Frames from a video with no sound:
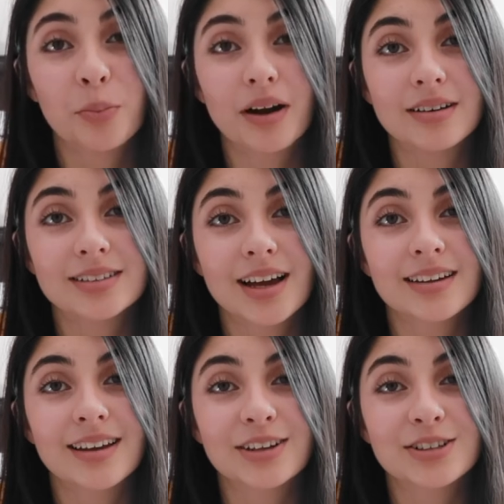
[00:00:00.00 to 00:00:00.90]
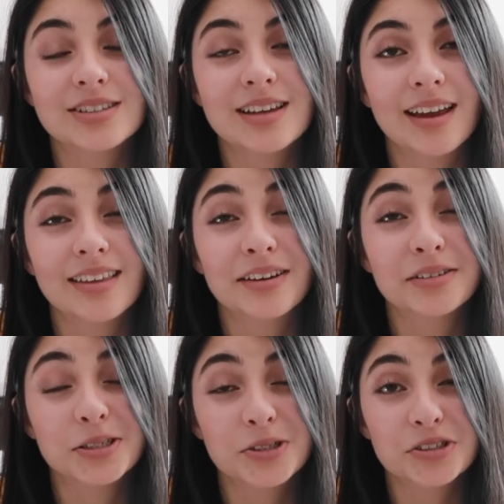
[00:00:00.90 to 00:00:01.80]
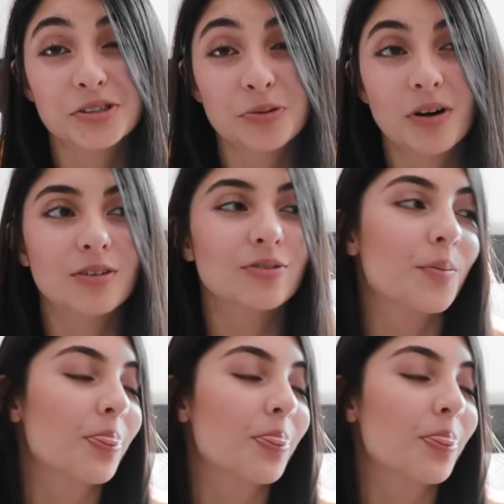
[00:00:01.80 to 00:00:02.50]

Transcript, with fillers: but I'd like to say that it's just 12.